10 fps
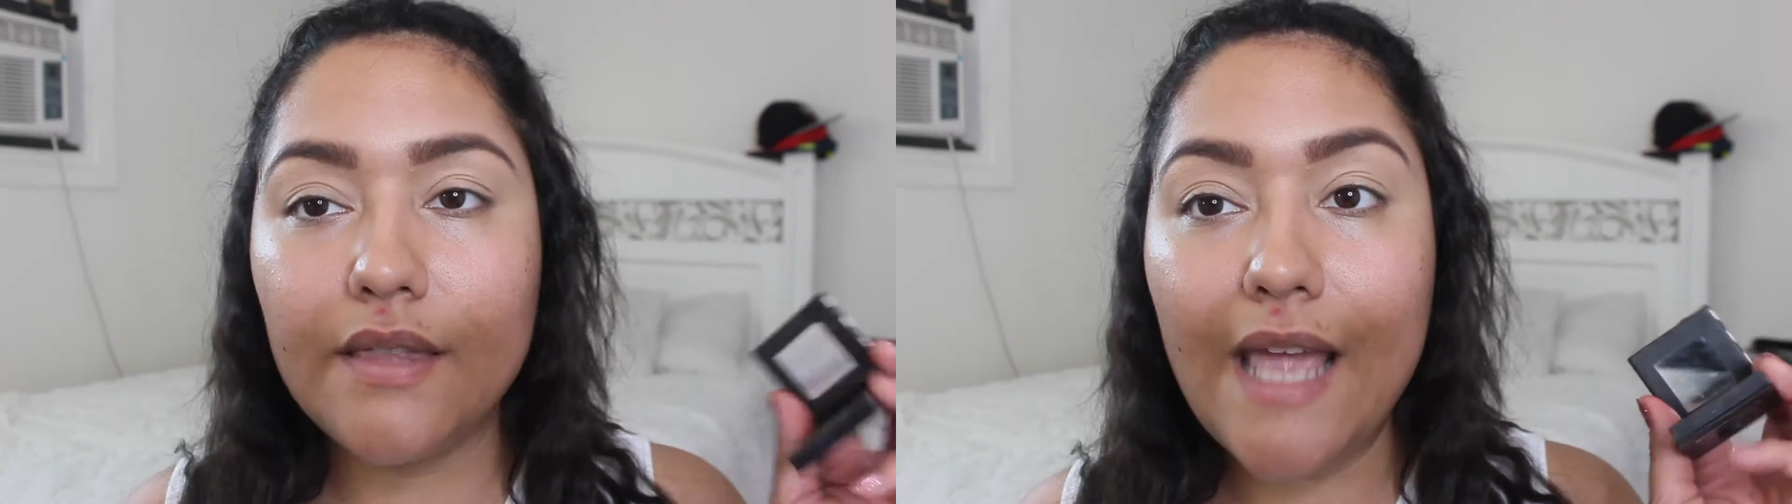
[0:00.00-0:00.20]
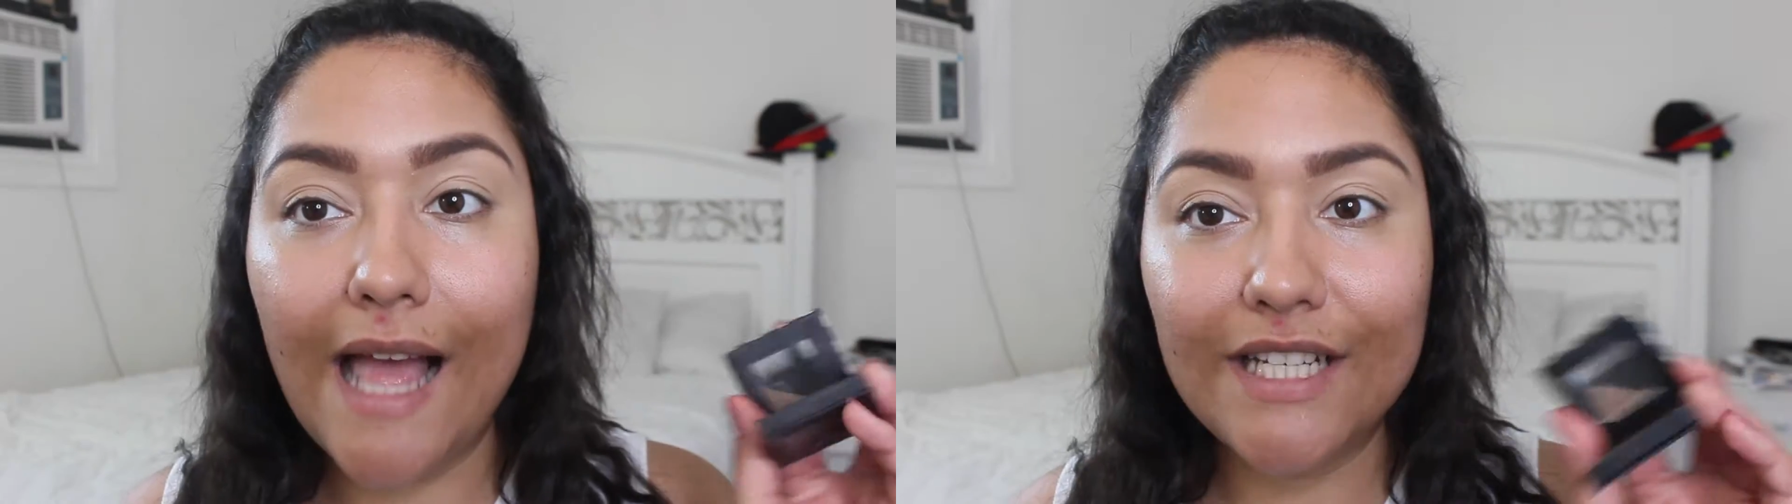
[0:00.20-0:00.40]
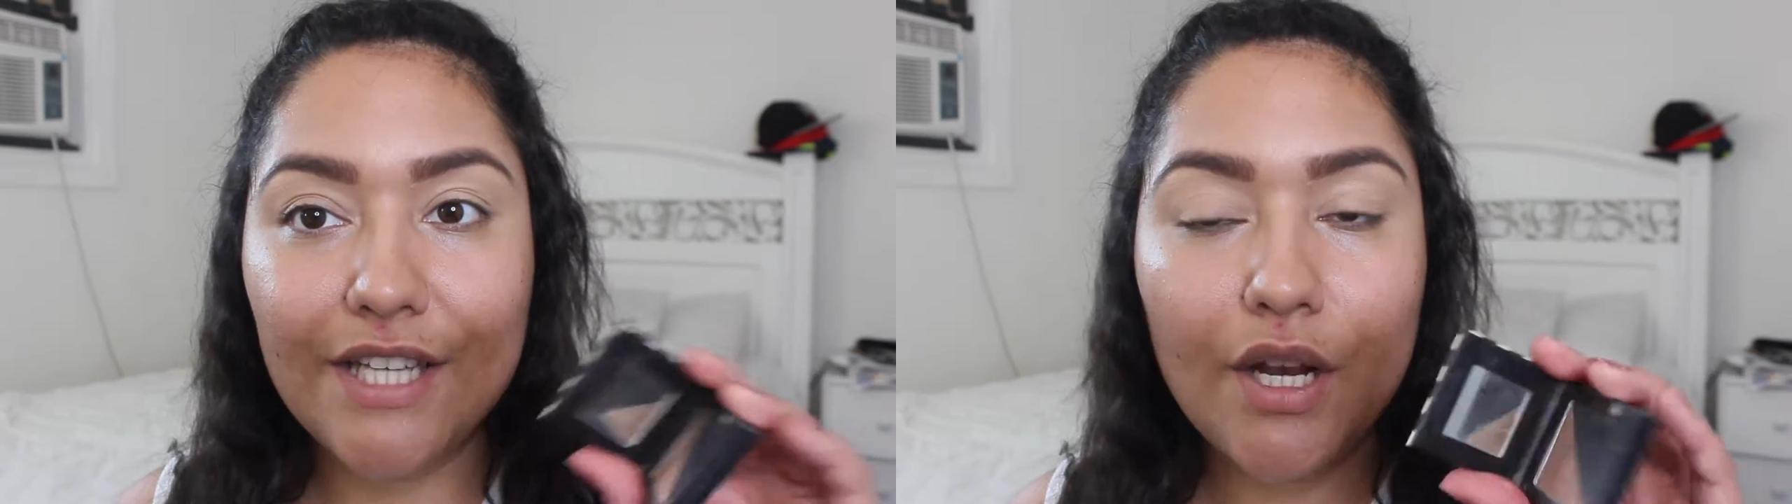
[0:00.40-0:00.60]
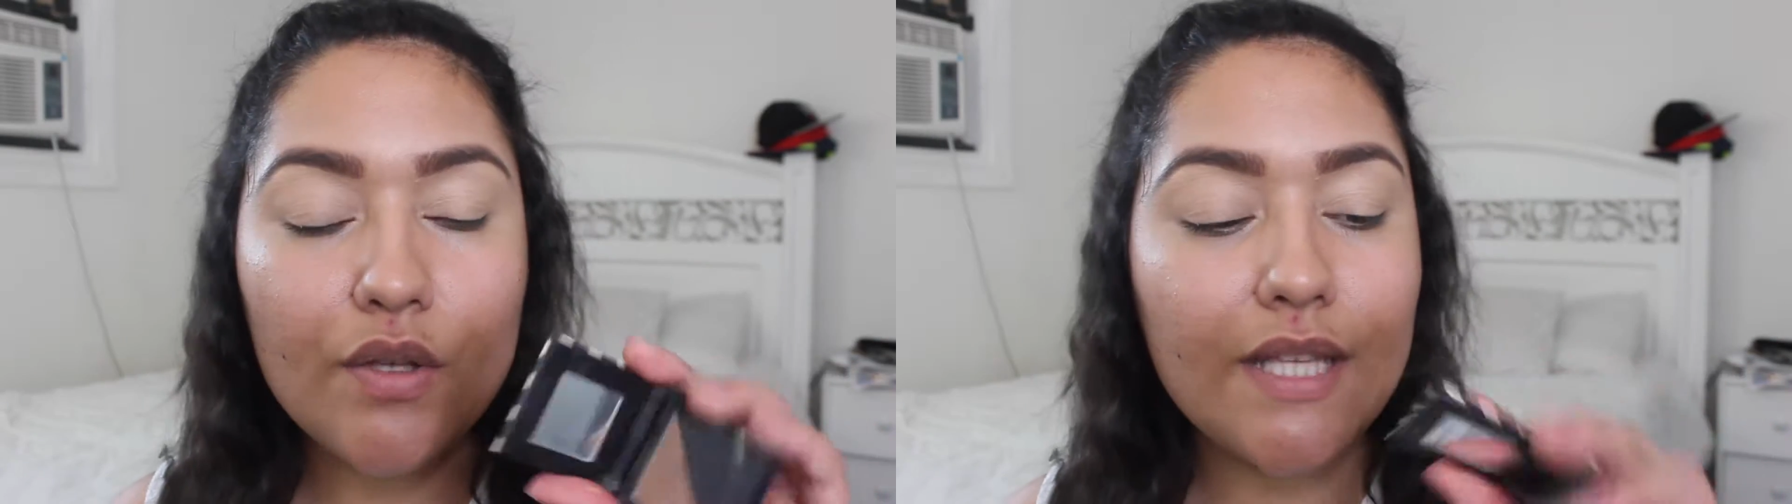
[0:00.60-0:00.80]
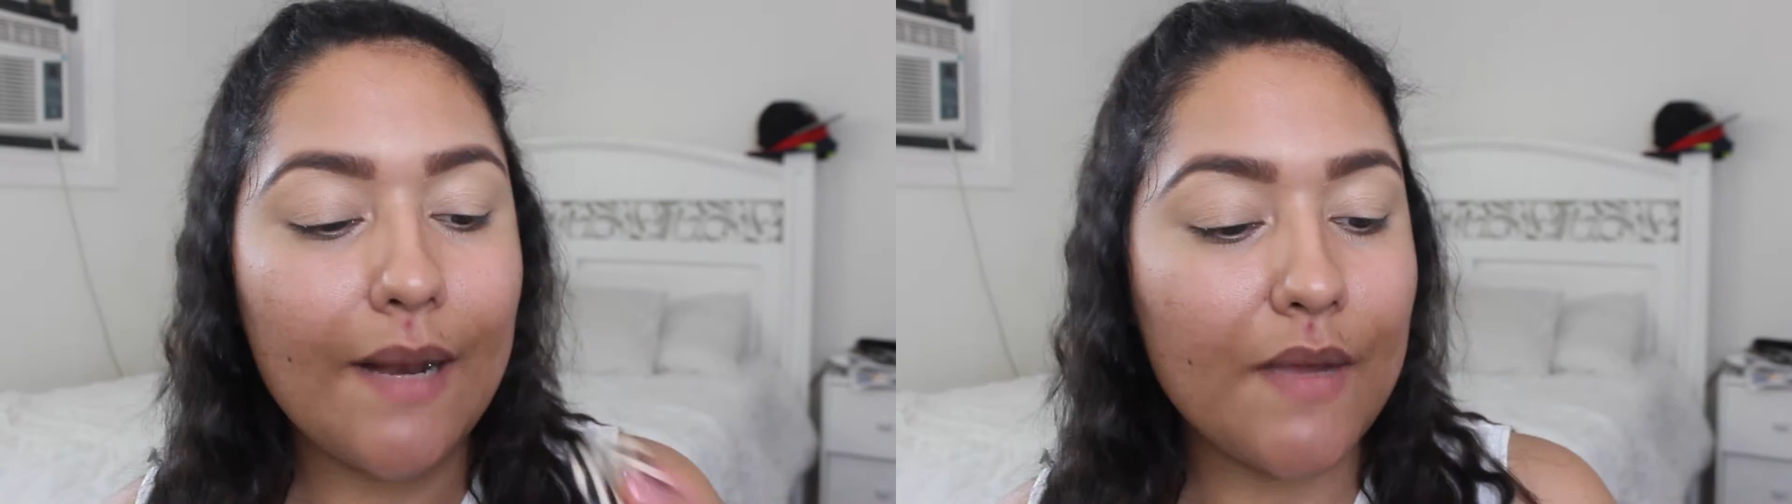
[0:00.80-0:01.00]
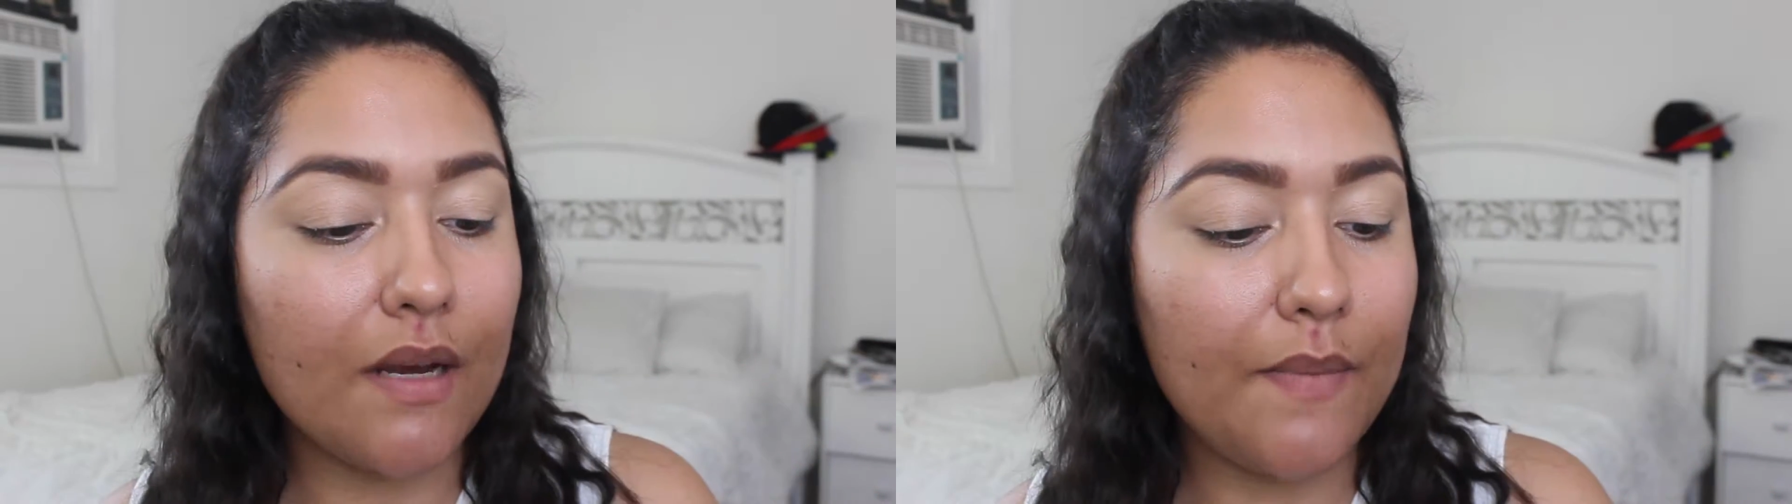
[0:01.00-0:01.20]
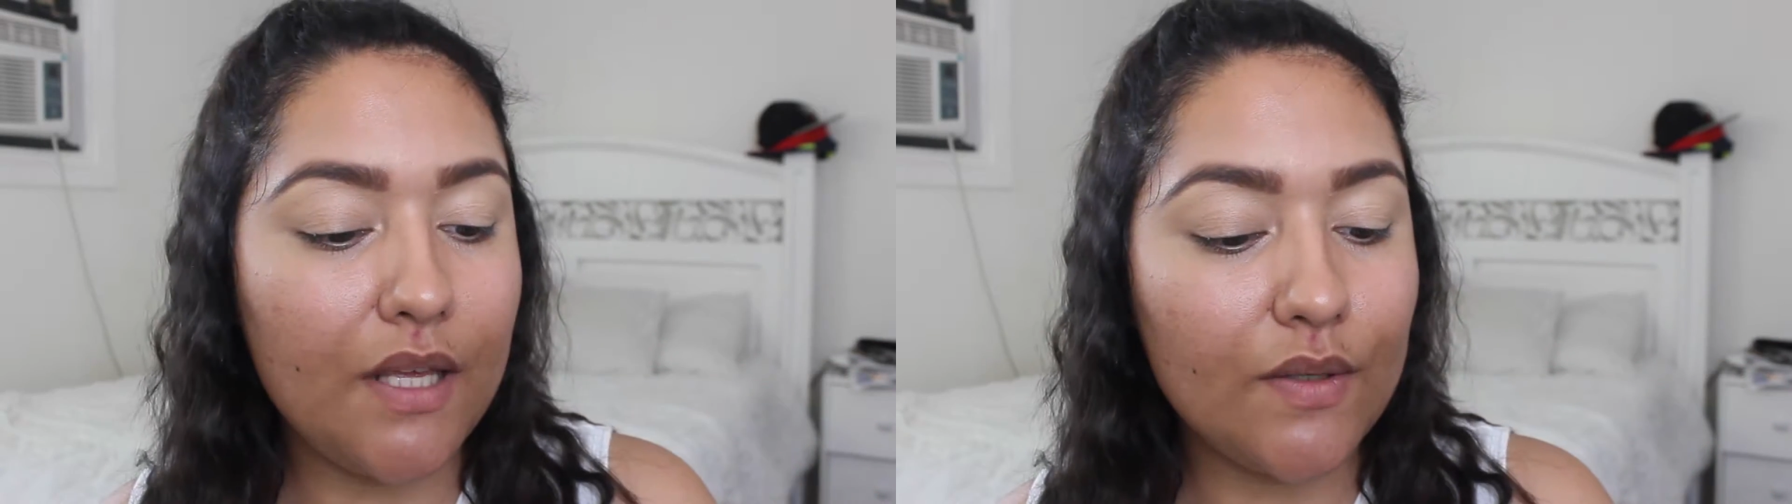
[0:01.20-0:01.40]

The eyeshadows that I'm going to be